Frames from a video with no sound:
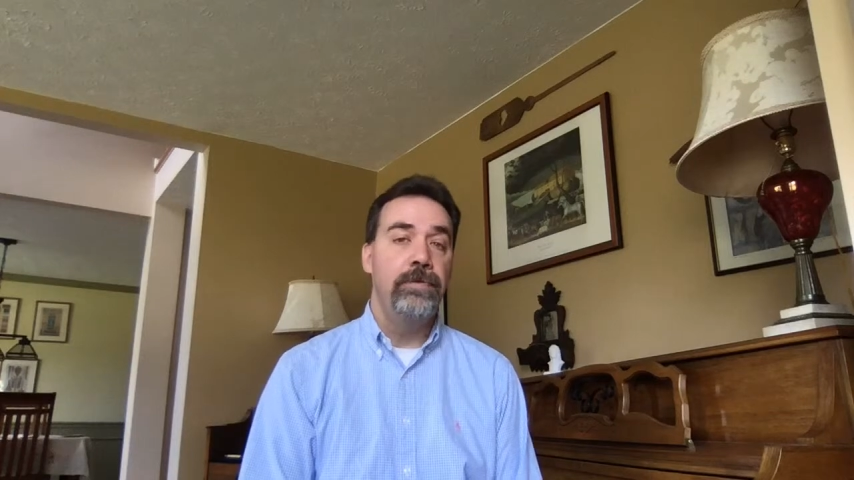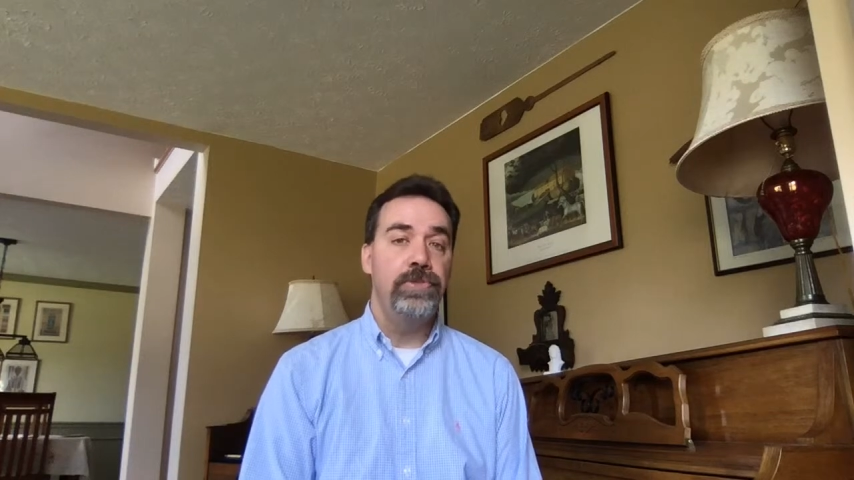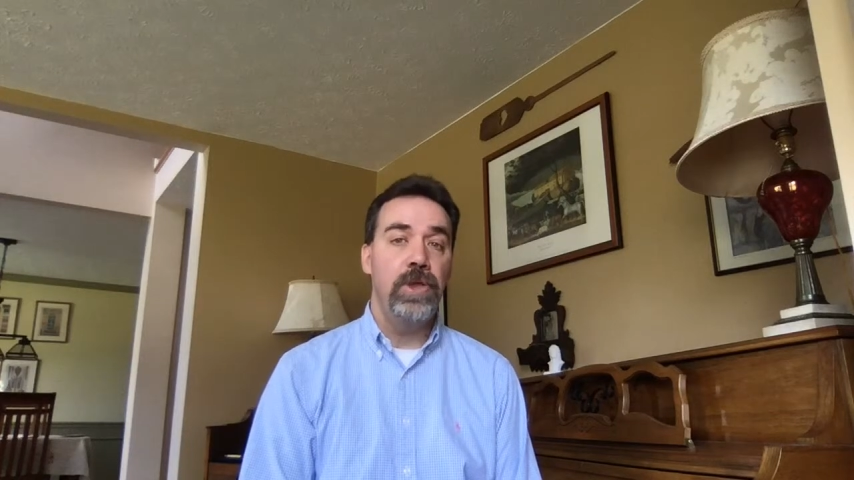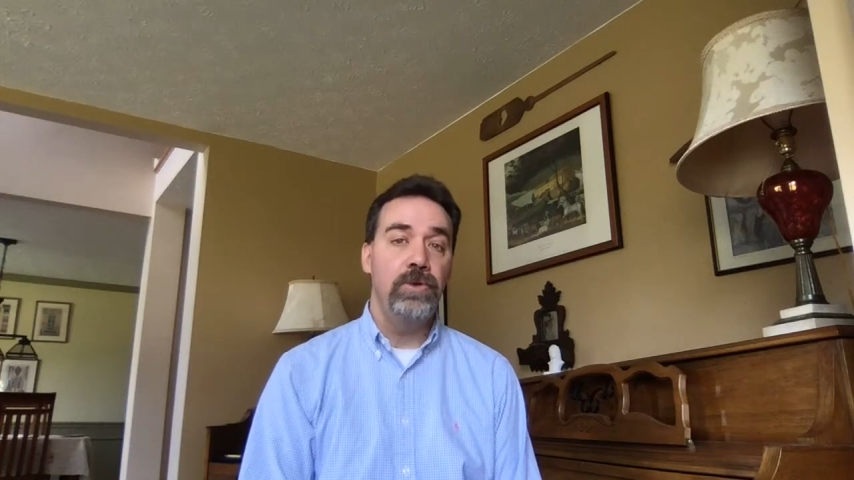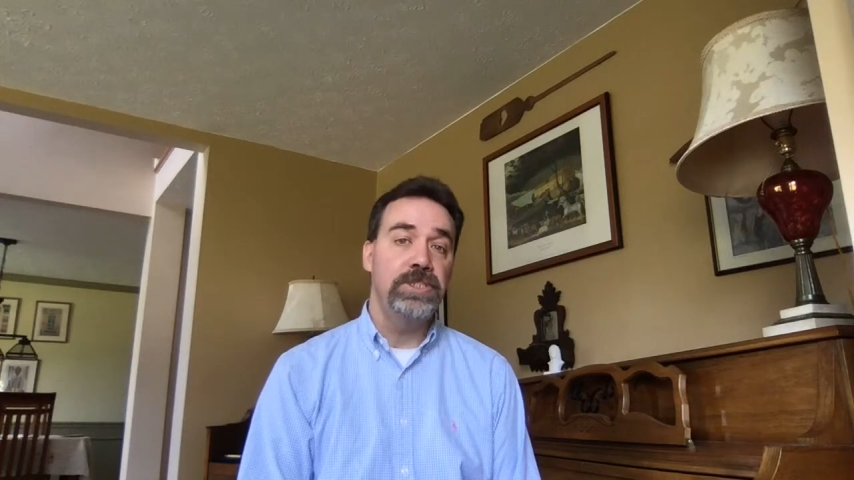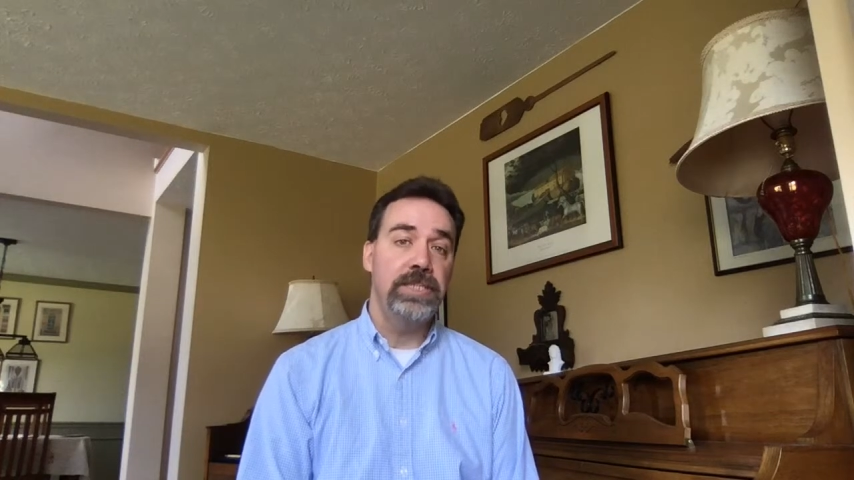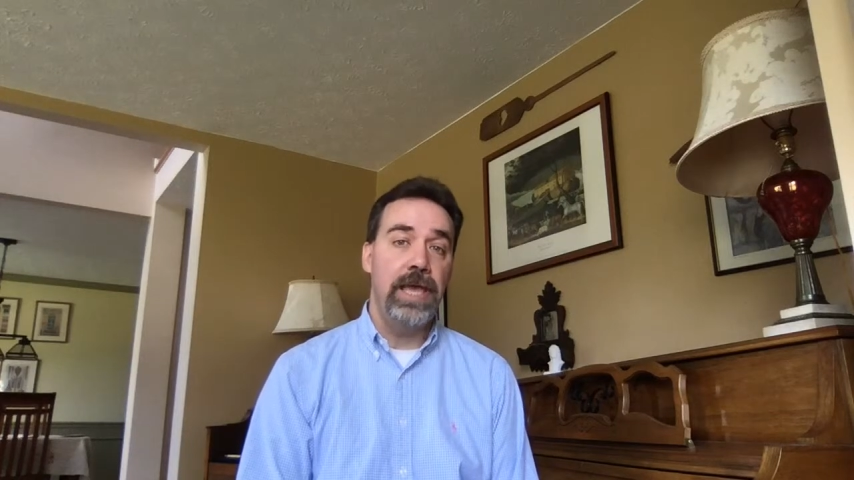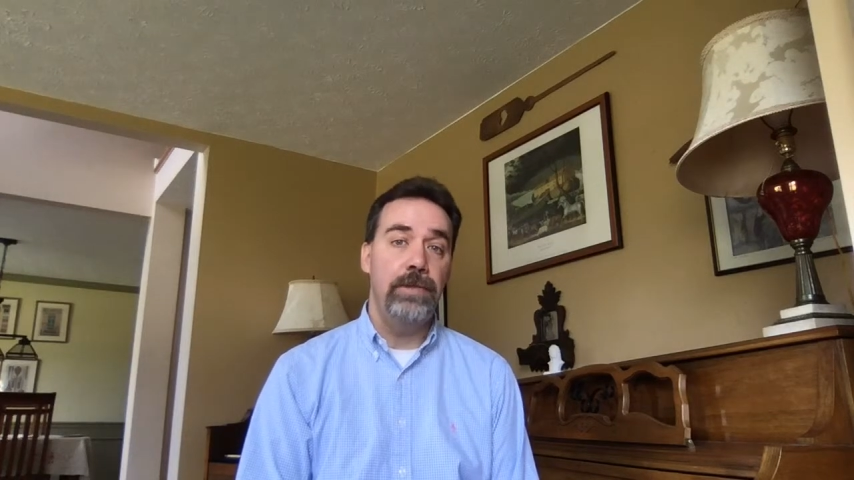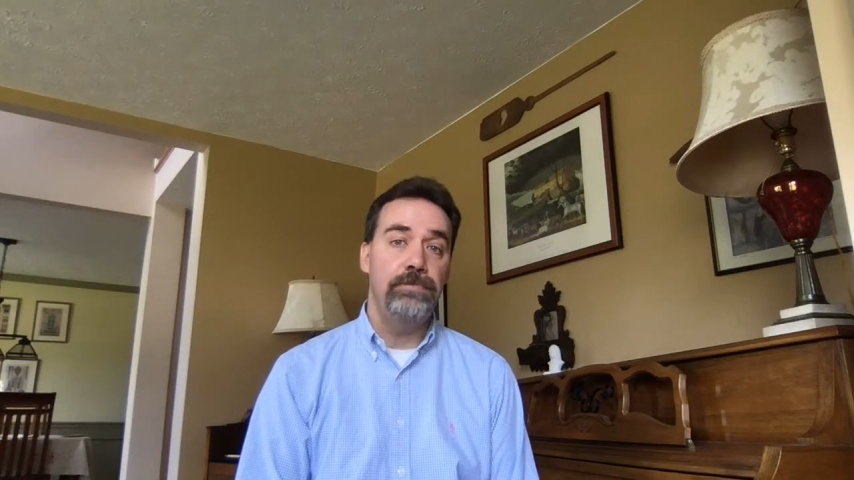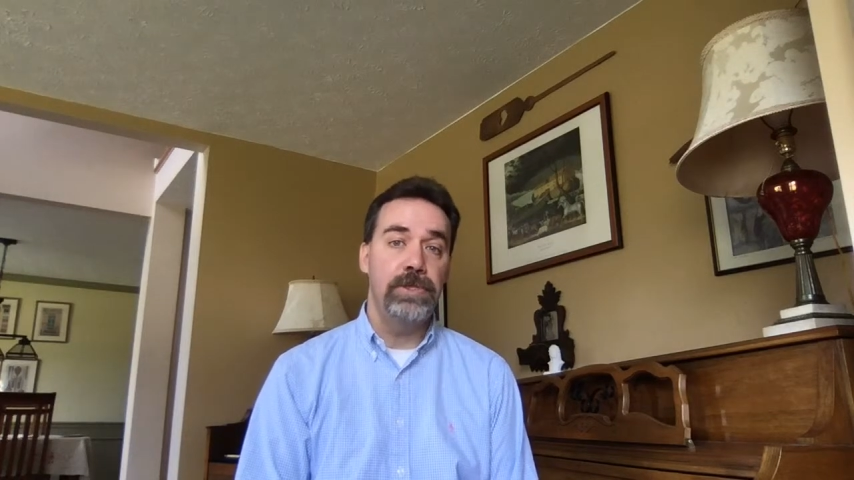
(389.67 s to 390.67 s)
Notice
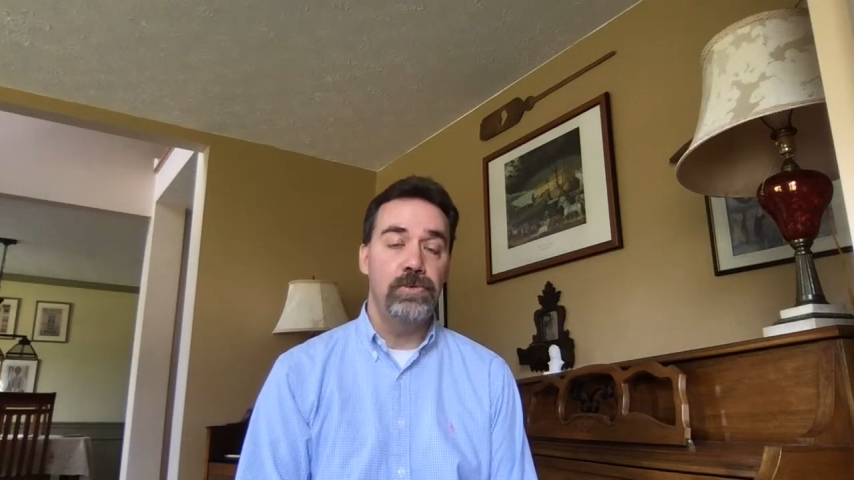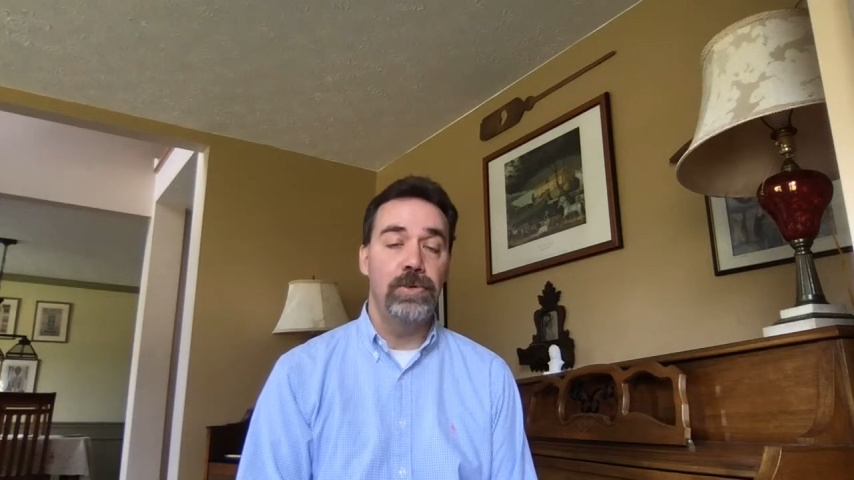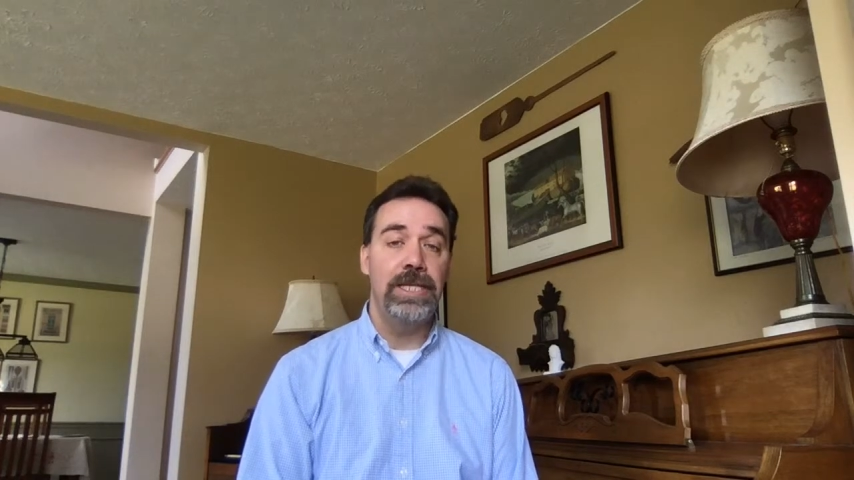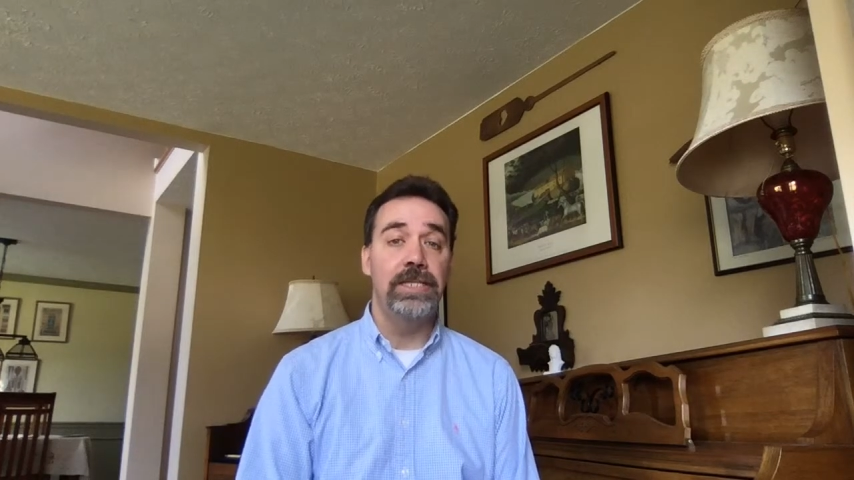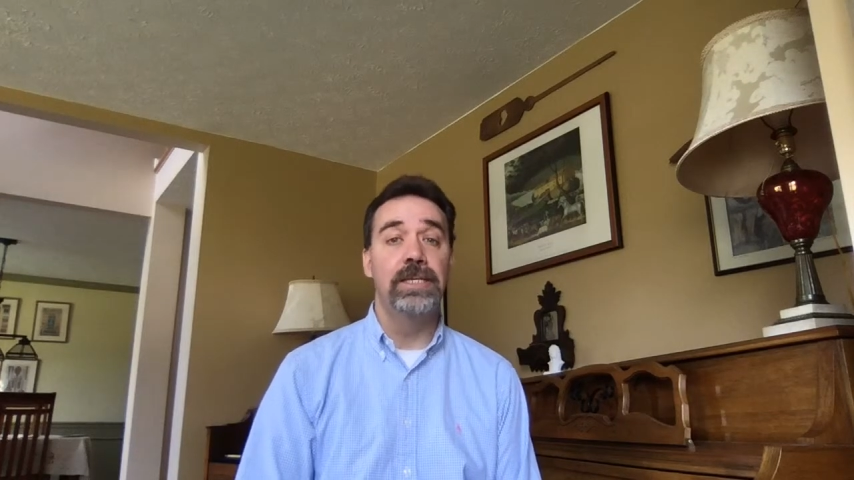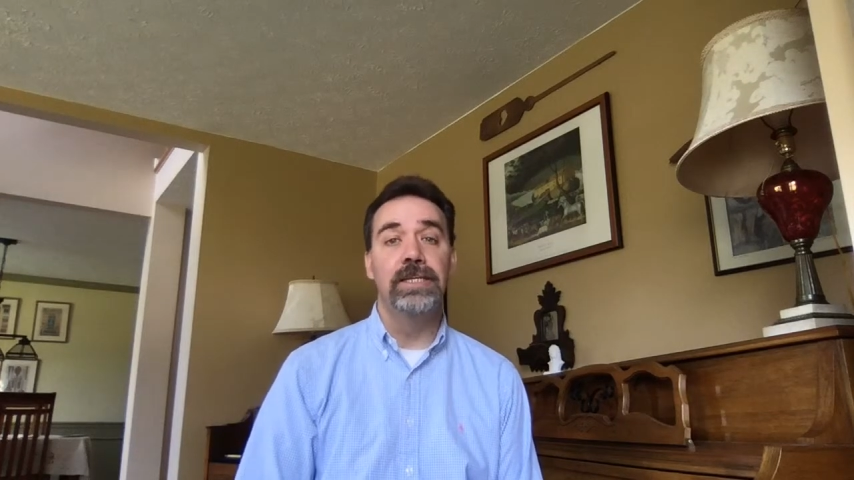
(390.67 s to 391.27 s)
that between